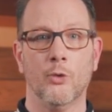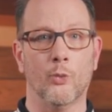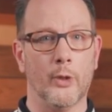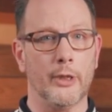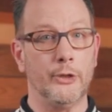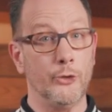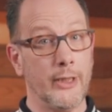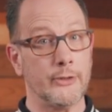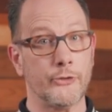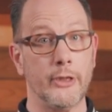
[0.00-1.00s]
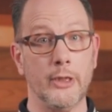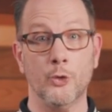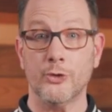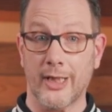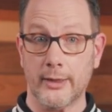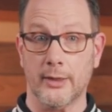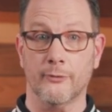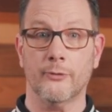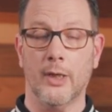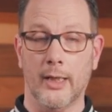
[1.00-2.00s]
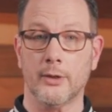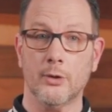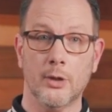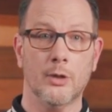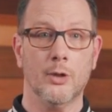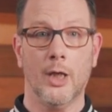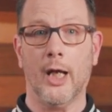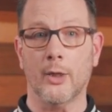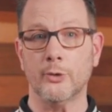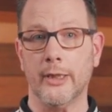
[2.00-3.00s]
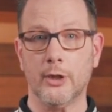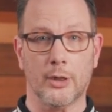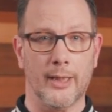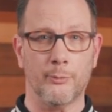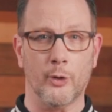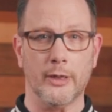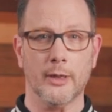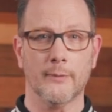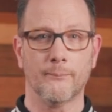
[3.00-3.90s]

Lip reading: where you can see who's active and how they collaborate.